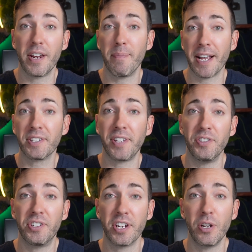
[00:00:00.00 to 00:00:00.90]
they make
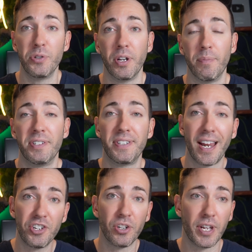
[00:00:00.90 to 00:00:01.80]
sense to use them.
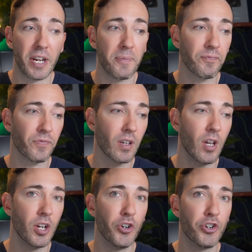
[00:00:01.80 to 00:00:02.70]
Essentially,
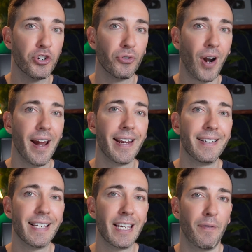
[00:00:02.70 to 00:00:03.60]
you're trying
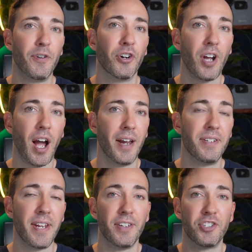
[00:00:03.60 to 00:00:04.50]
to give your
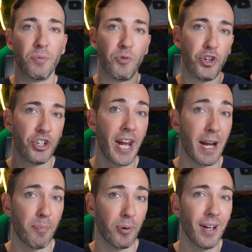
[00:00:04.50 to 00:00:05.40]
content some
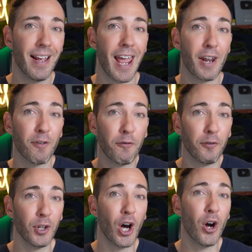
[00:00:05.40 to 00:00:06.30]
shape and a
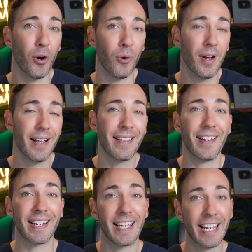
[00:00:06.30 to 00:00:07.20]
flow
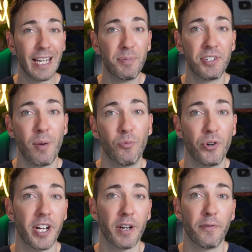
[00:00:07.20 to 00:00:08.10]
that keeps them
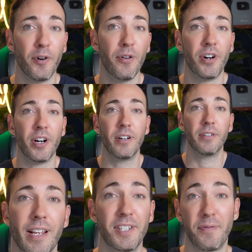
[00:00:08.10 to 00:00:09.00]
reading further.
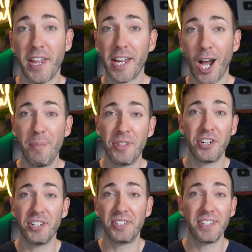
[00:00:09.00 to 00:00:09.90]
Because if they come and they
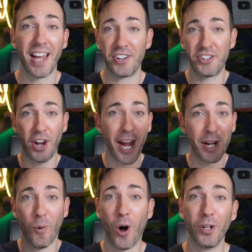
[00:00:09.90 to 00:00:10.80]
just see that
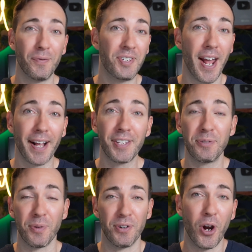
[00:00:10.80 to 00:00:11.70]
giant wall of
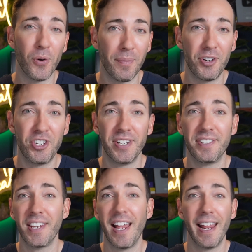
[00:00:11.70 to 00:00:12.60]
text with no
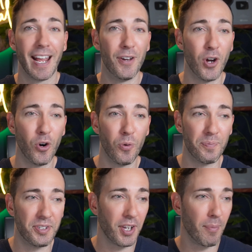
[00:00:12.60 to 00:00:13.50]
images and no
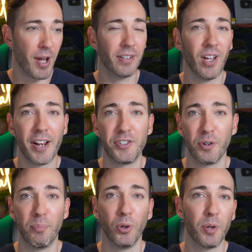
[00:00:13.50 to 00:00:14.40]
subheadlines or
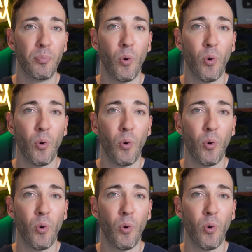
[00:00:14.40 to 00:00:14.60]
bullet